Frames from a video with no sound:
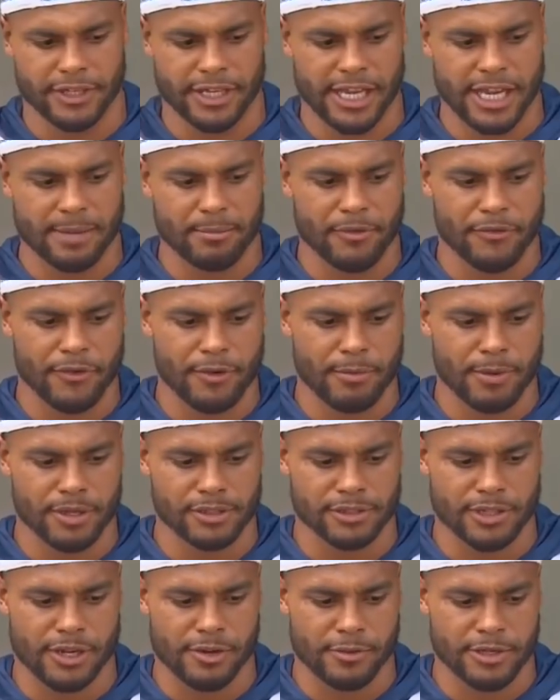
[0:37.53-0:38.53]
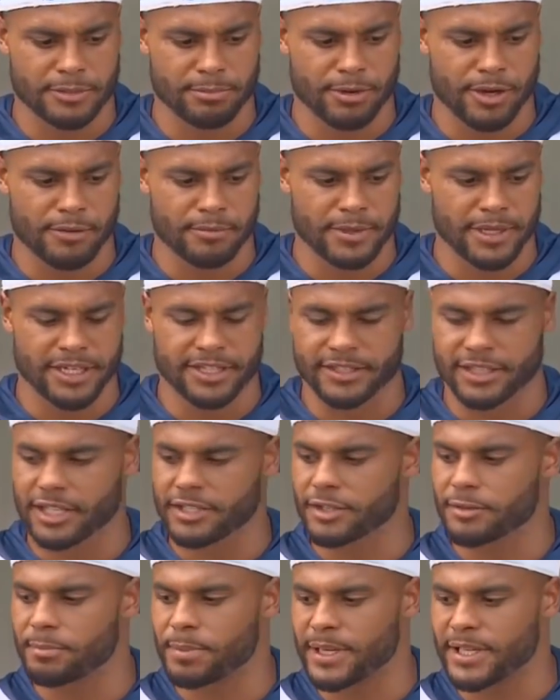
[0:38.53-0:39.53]
The game of football has always brought me
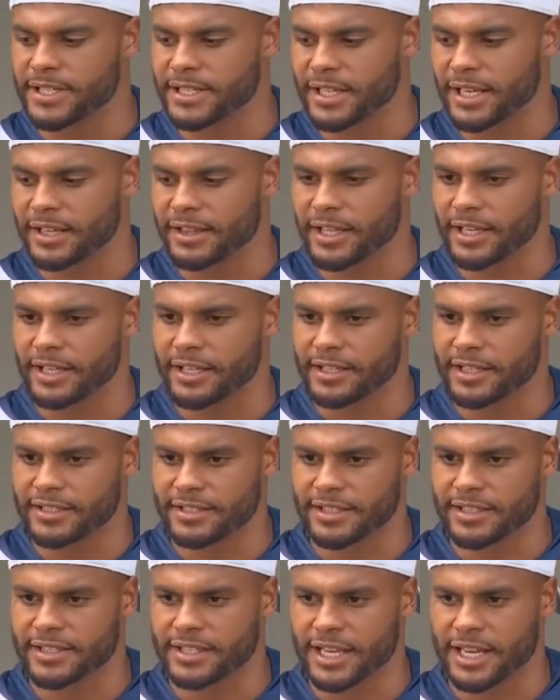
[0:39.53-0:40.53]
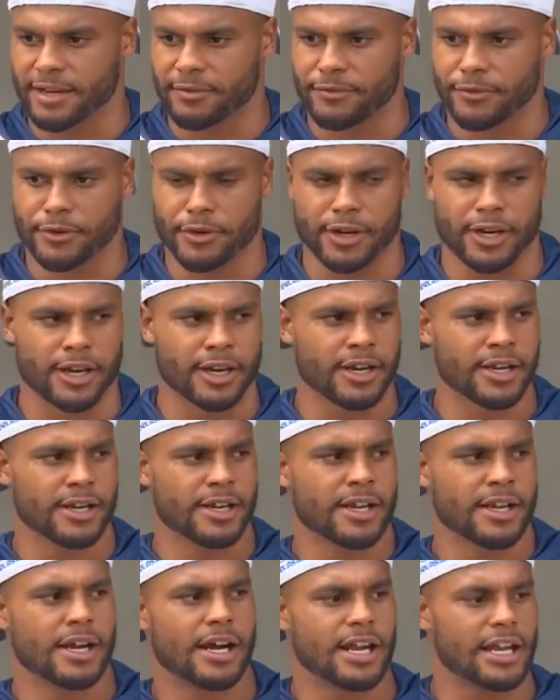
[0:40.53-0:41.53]
such a peace, and I think it does the same for
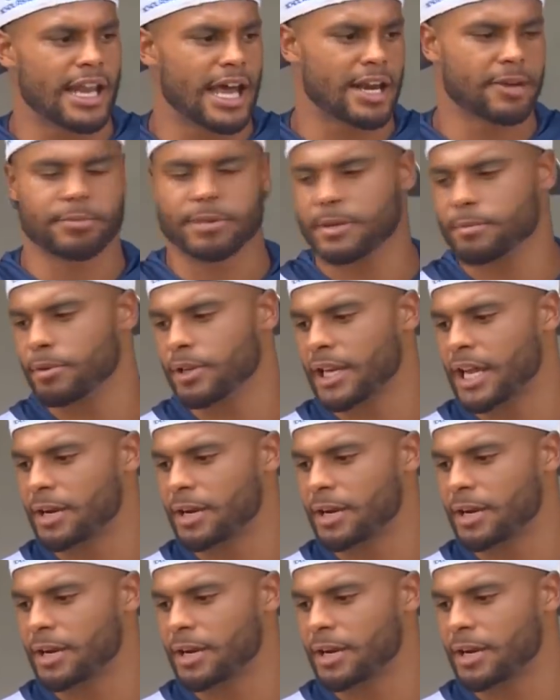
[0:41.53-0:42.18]
a lot of people.